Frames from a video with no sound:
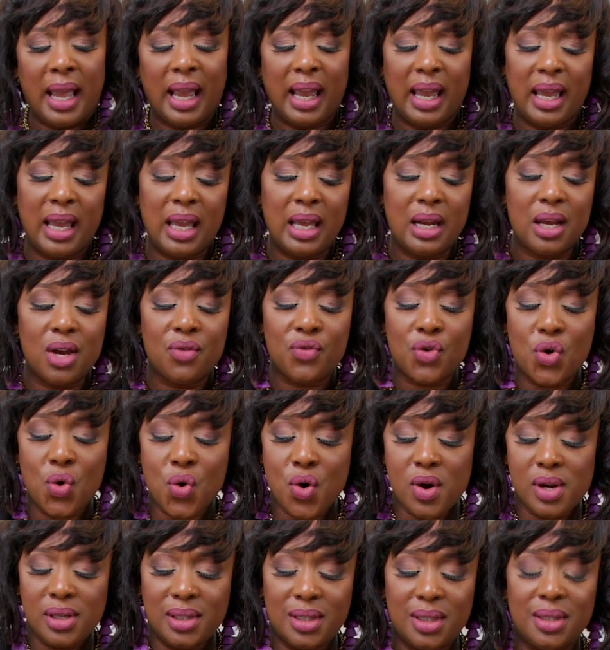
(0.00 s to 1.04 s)
And of
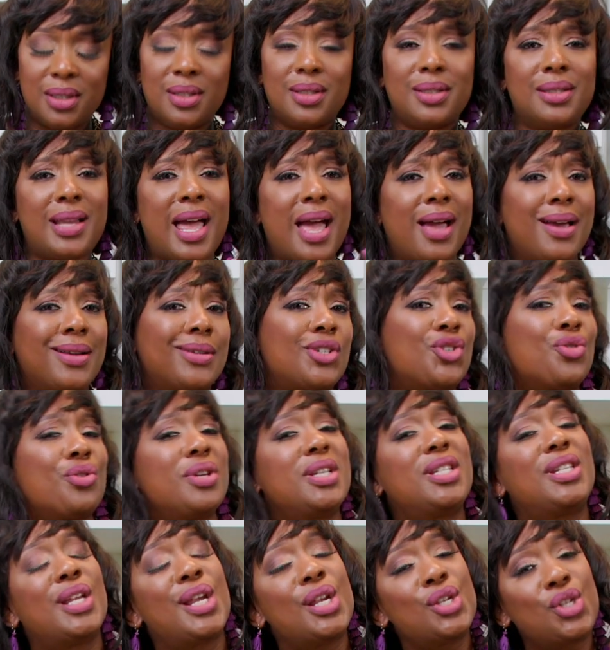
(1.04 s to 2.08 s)
course, this is not
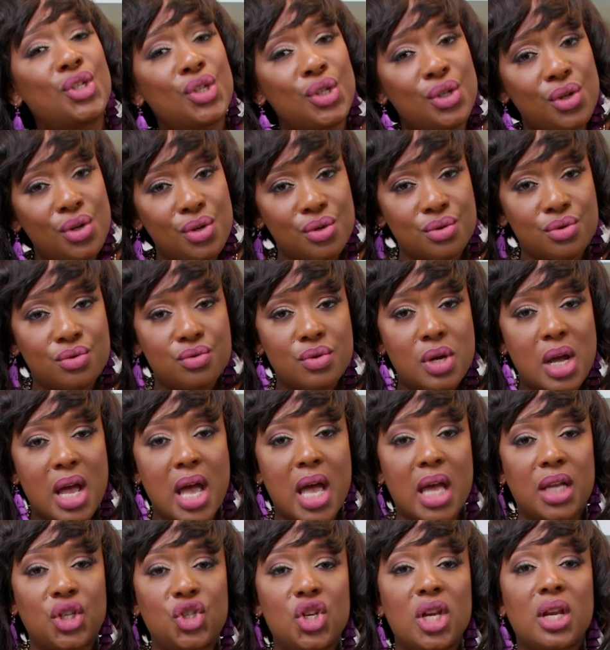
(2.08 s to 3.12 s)
traditional
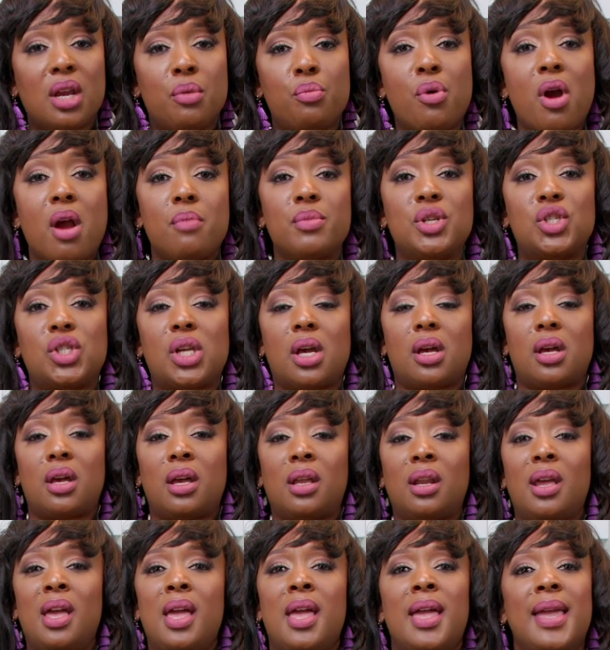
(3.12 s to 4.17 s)
chicken
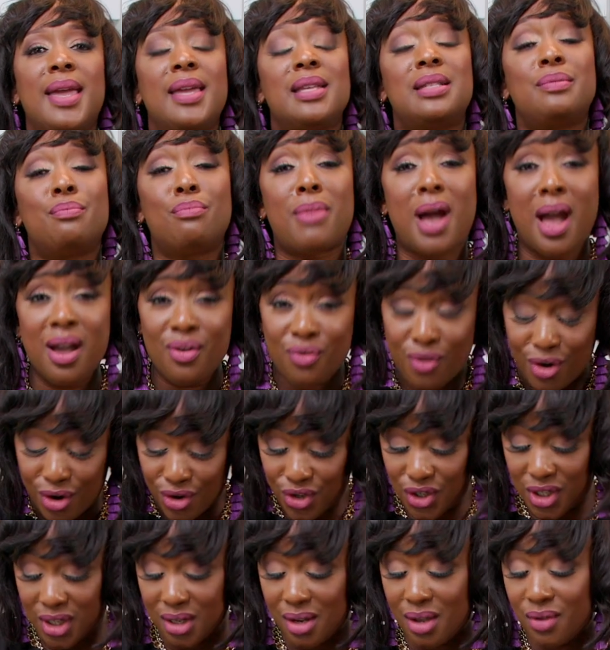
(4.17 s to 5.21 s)
Parmesan. It's my
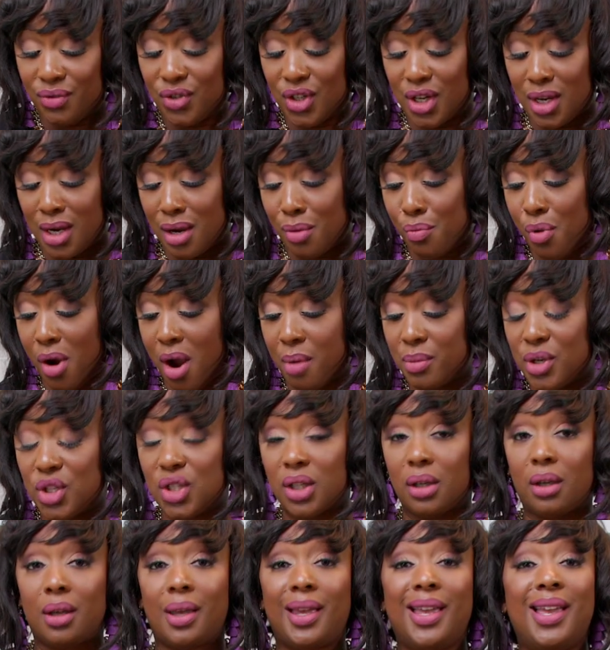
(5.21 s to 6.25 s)
version of chicken
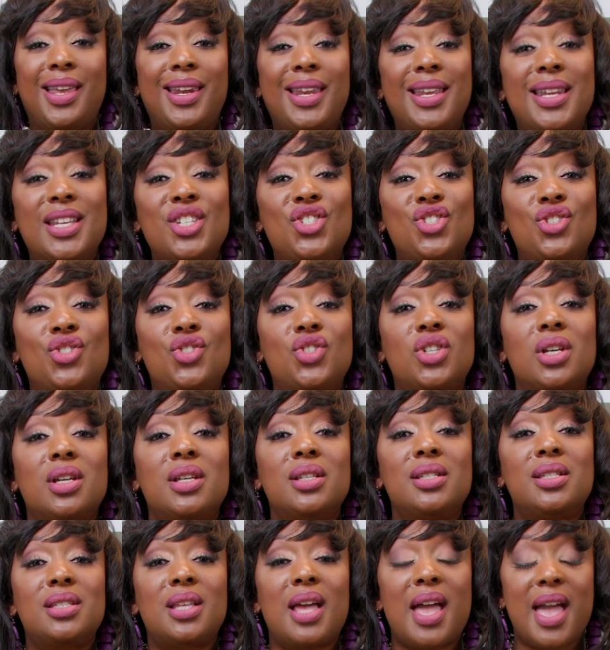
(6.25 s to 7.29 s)
Parmesan, and it is
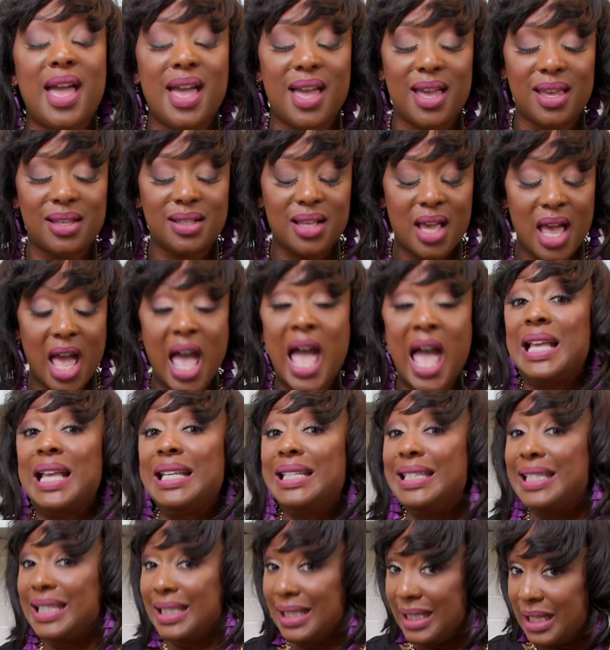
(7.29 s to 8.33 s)
just as
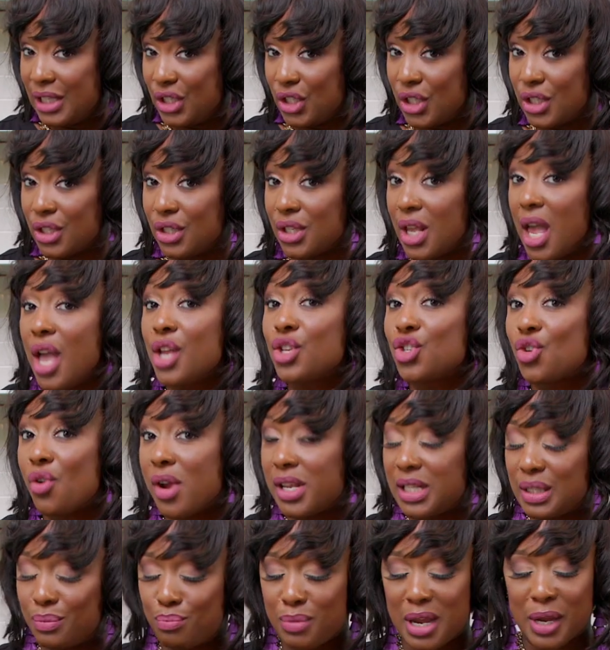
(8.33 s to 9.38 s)
delicious,
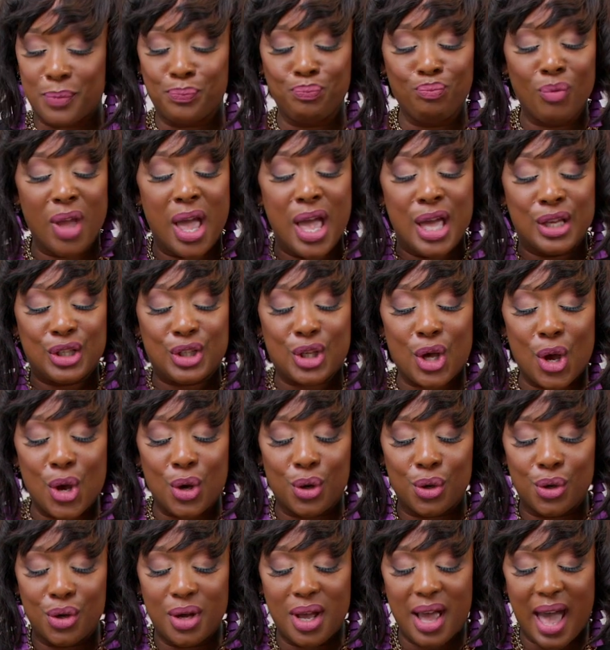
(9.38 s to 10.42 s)
trust me.
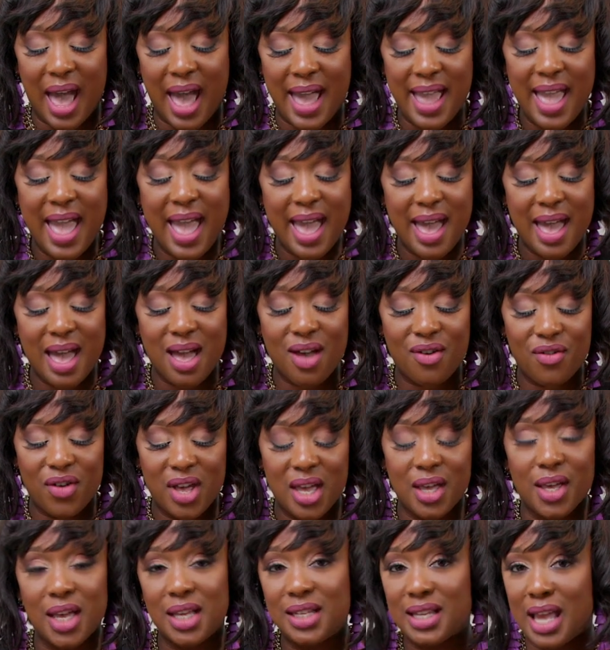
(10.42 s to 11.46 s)
So I have
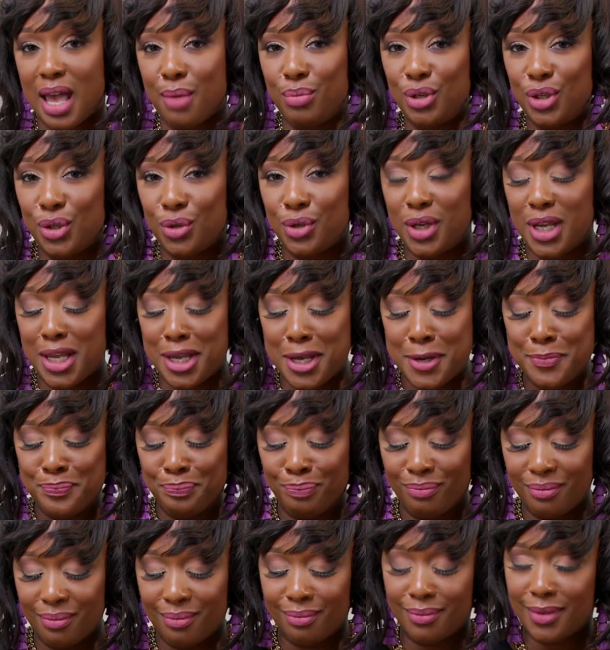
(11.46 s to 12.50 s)
adabaduya.
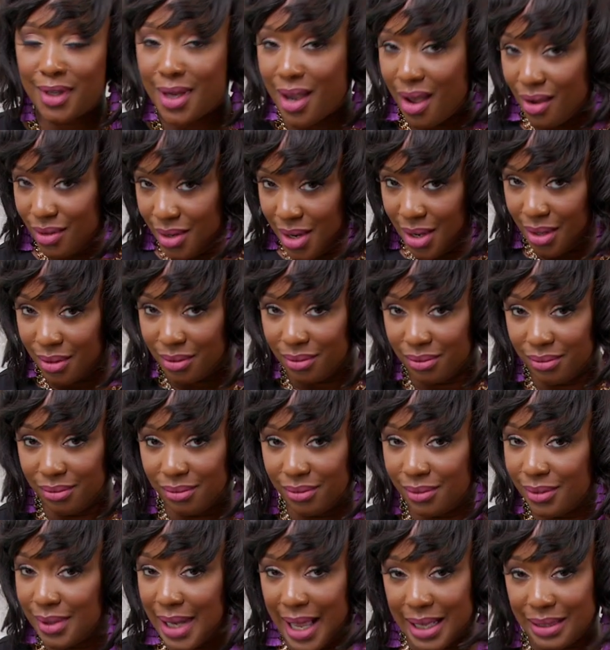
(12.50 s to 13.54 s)
Y'all know
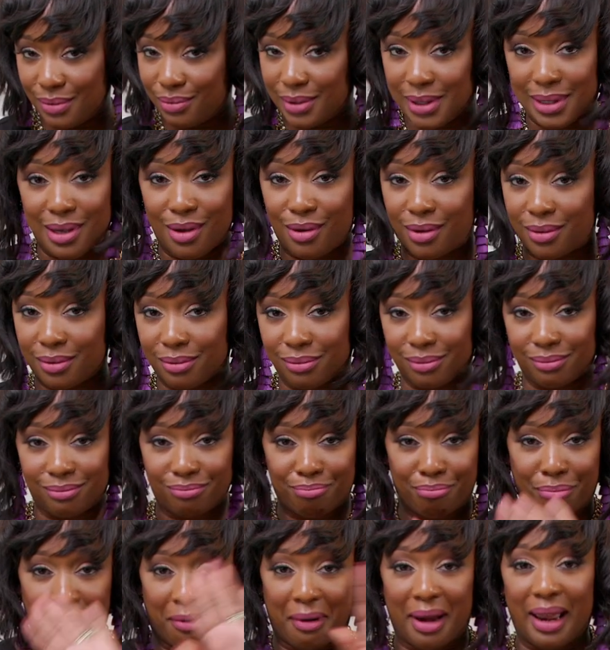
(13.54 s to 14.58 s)
that's what's gonna
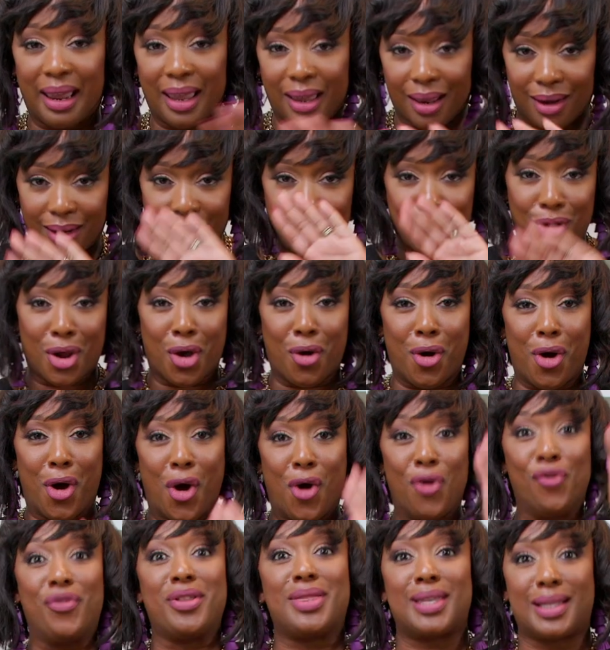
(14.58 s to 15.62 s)
bring it, you know,
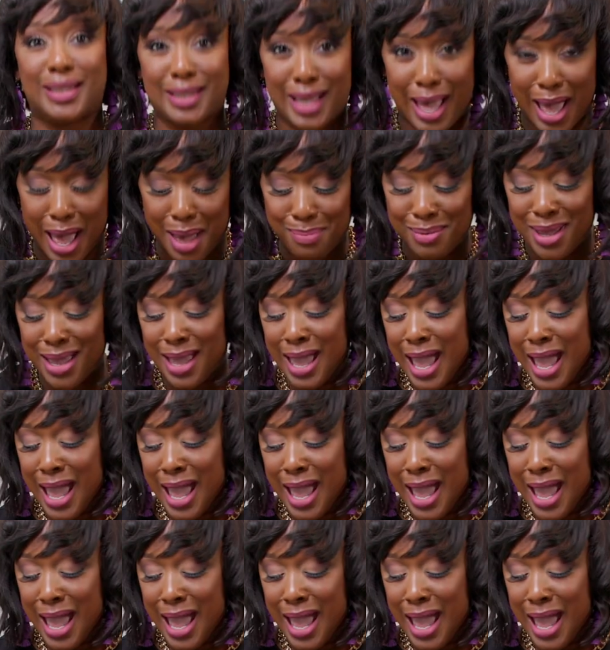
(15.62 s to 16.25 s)
over the top.